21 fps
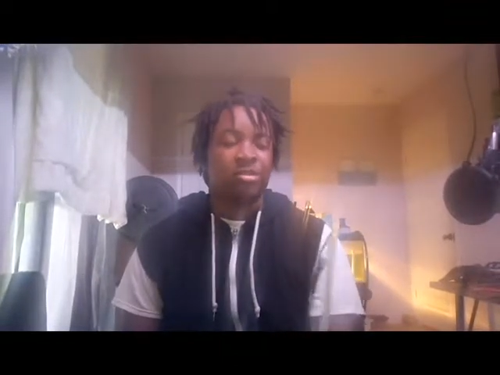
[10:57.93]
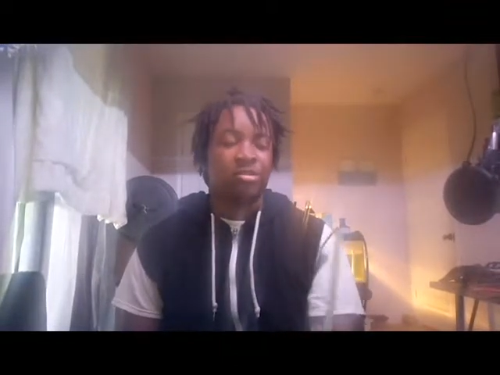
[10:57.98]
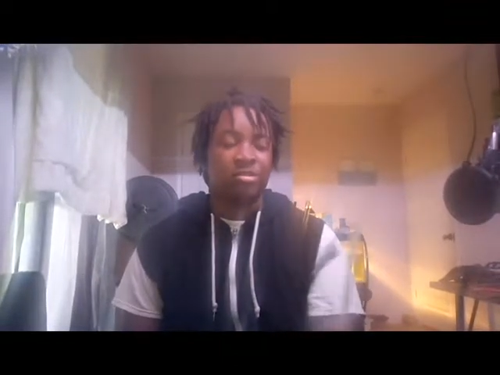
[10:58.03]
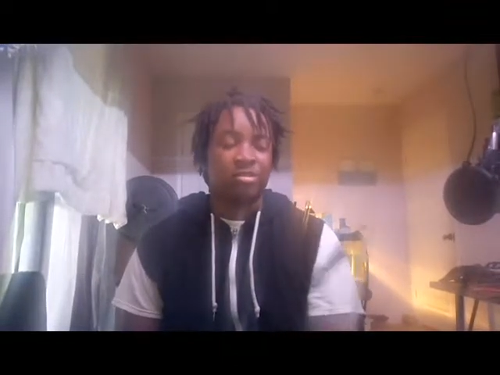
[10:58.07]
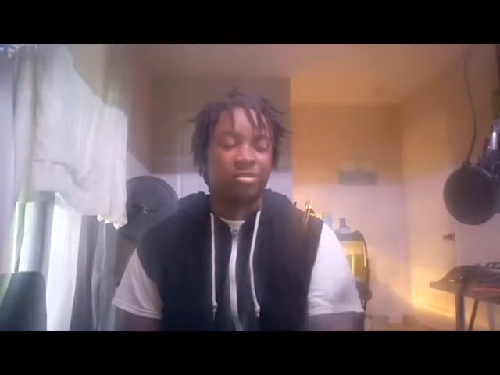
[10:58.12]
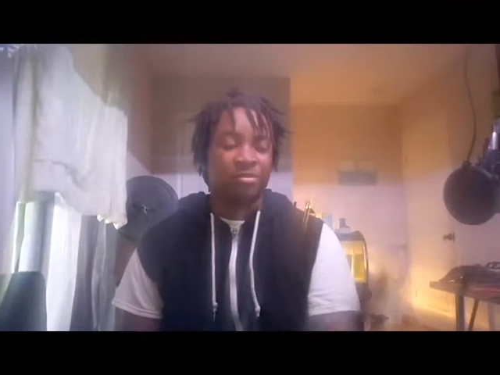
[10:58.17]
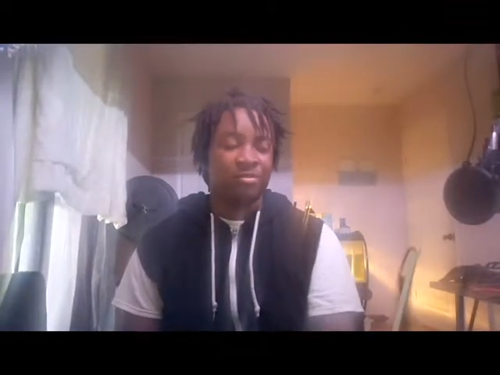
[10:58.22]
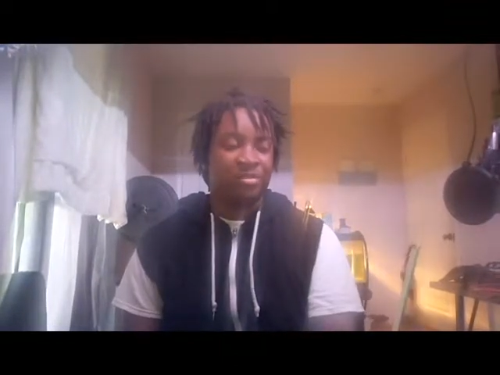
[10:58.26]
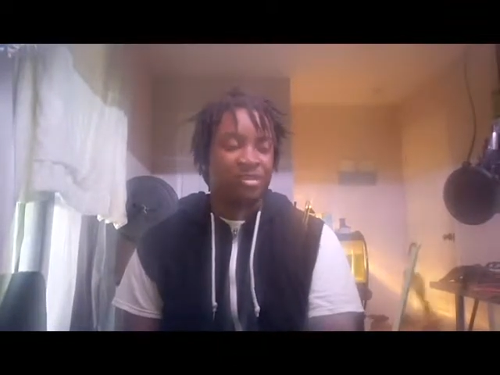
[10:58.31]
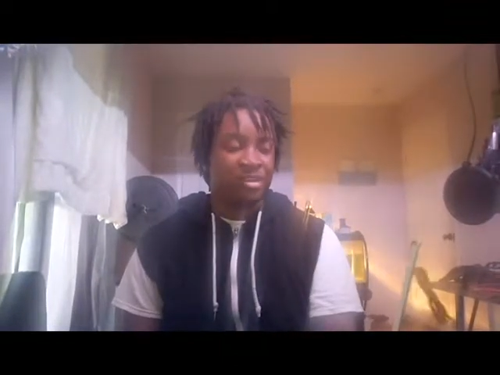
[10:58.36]

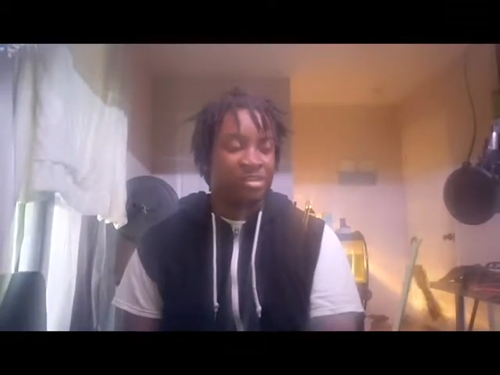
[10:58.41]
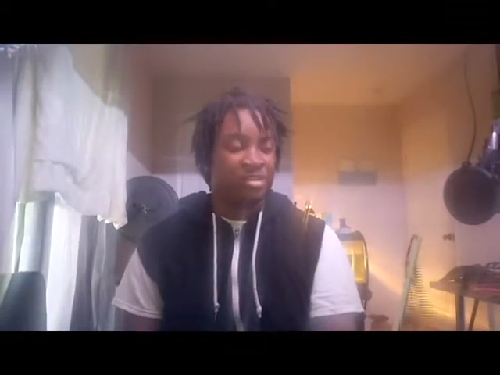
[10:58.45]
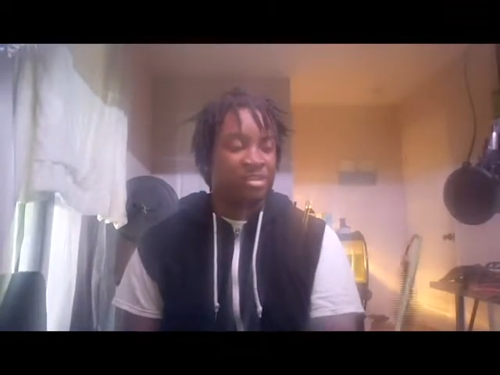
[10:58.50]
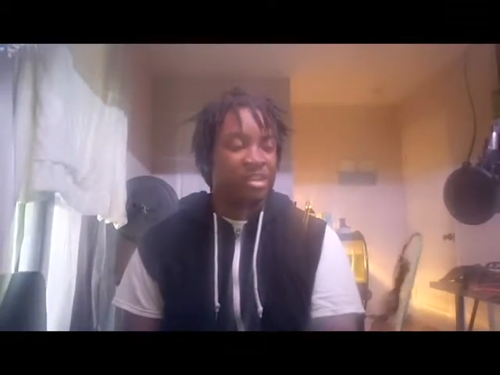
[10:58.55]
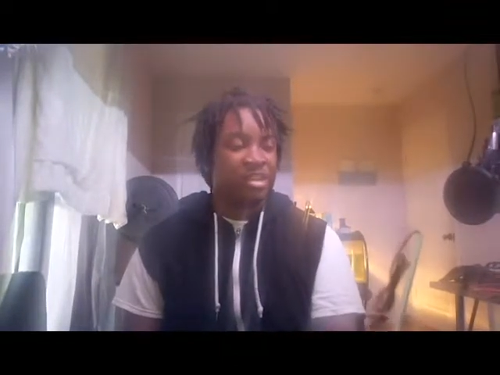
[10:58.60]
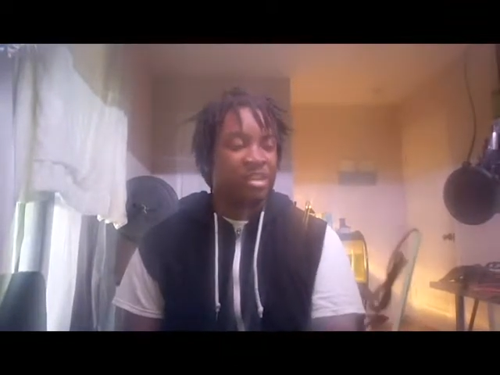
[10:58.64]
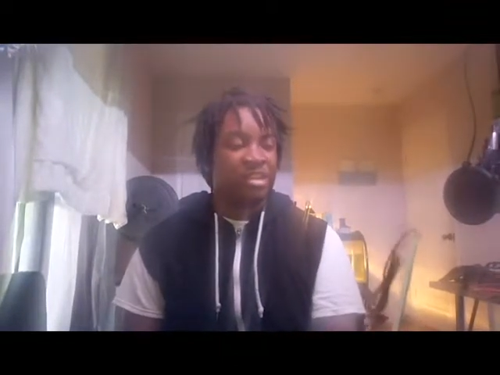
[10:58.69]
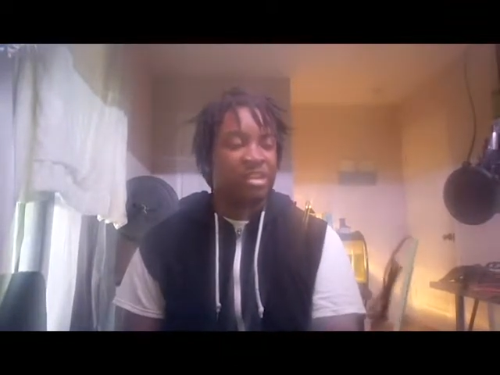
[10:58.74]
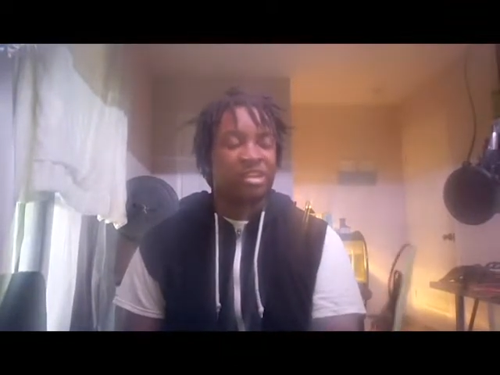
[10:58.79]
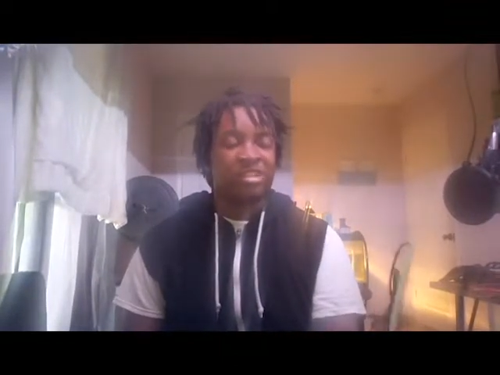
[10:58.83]
or fix
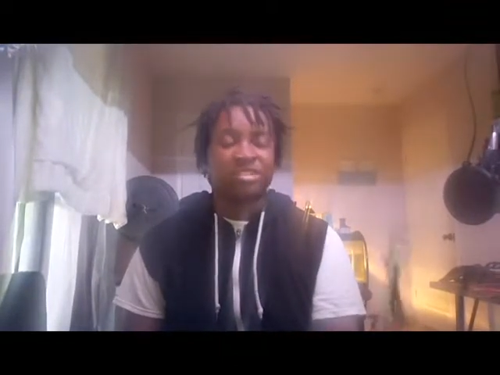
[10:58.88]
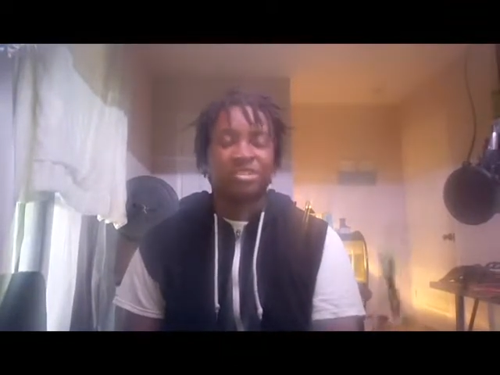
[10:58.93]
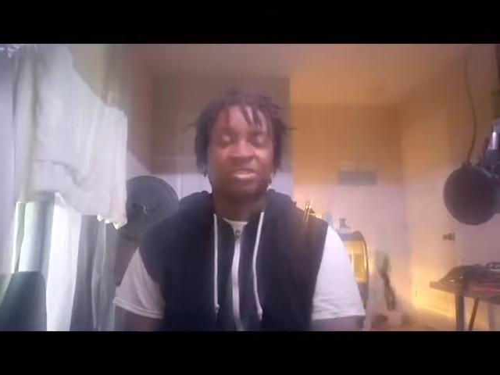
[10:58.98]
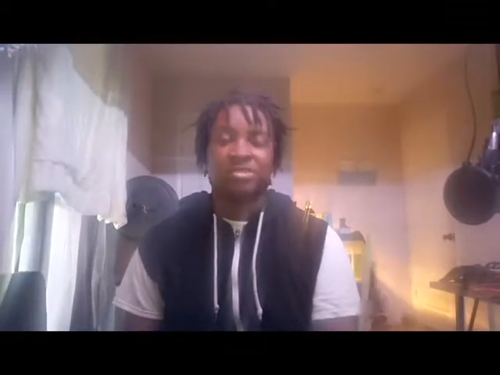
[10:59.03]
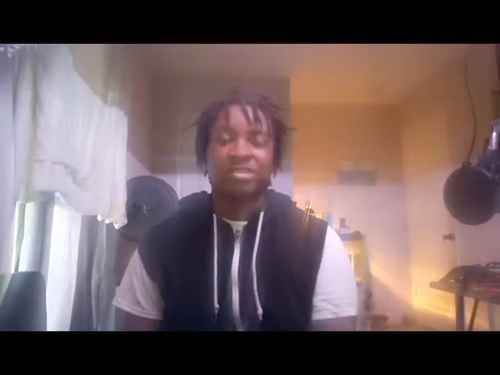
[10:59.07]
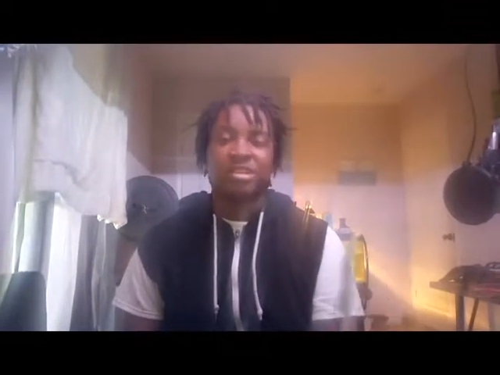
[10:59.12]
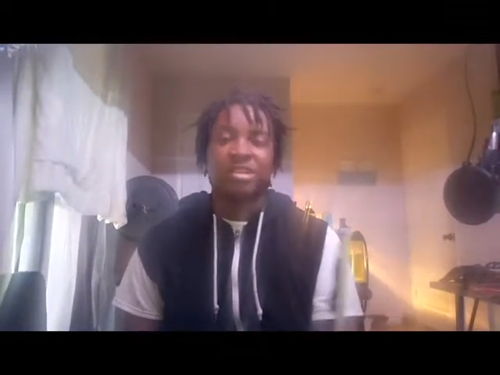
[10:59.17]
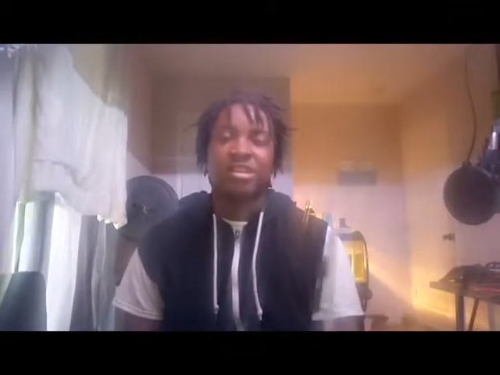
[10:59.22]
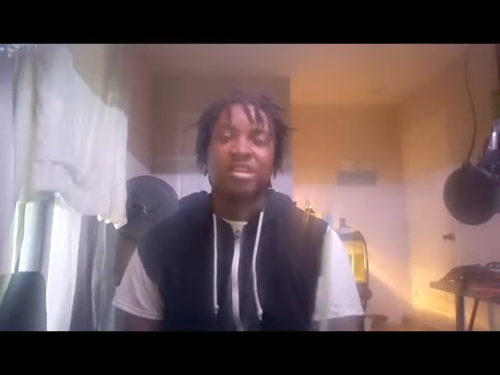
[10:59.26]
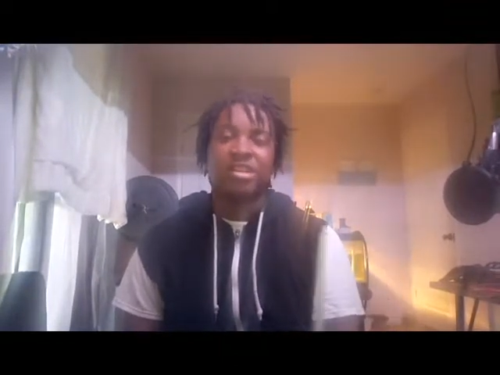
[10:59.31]
like an issue
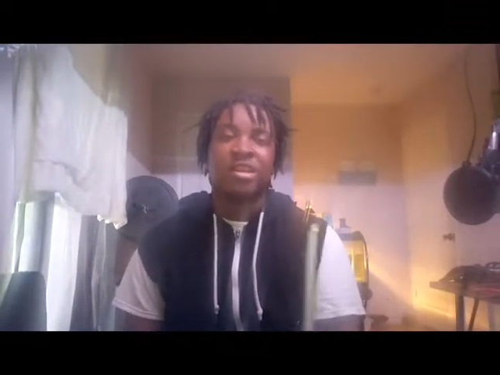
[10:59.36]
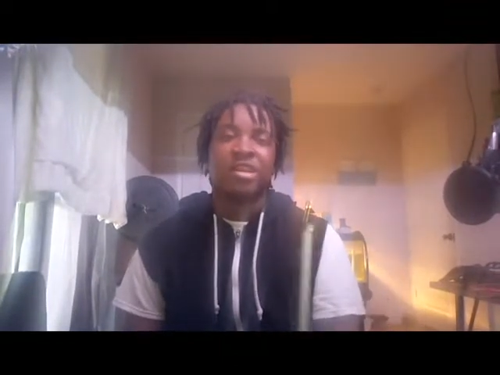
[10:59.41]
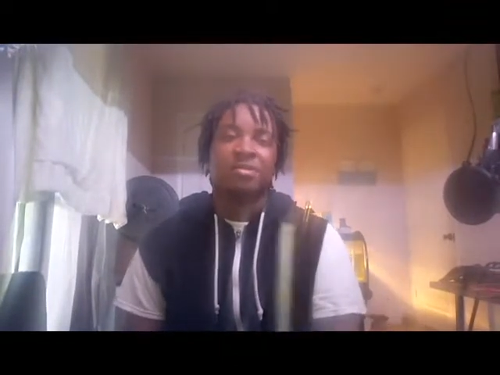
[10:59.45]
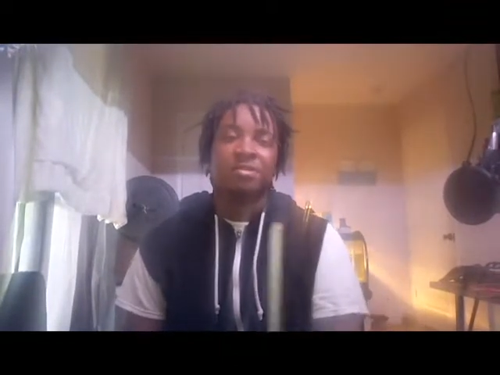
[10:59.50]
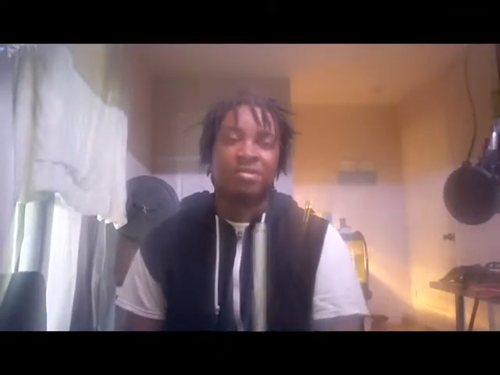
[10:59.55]
like that.